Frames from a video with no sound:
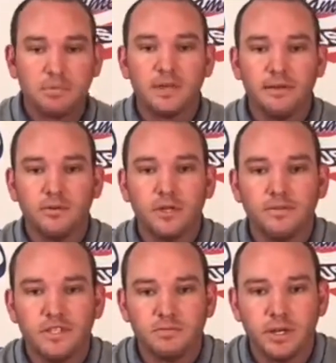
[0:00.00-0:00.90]
level
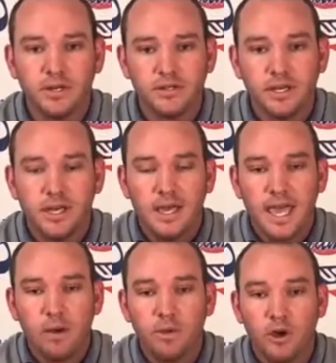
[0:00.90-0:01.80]
of these players,
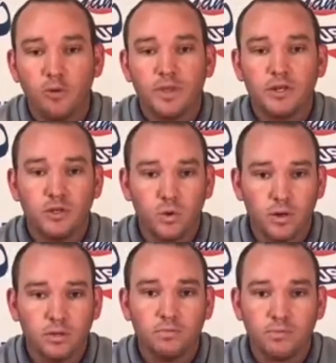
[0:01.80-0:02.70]
and we hope that
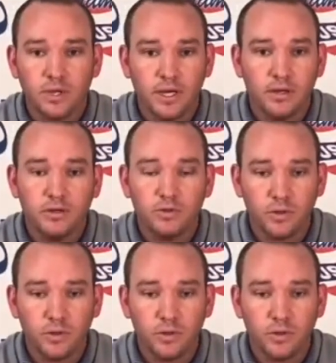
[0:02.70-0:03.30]
your player,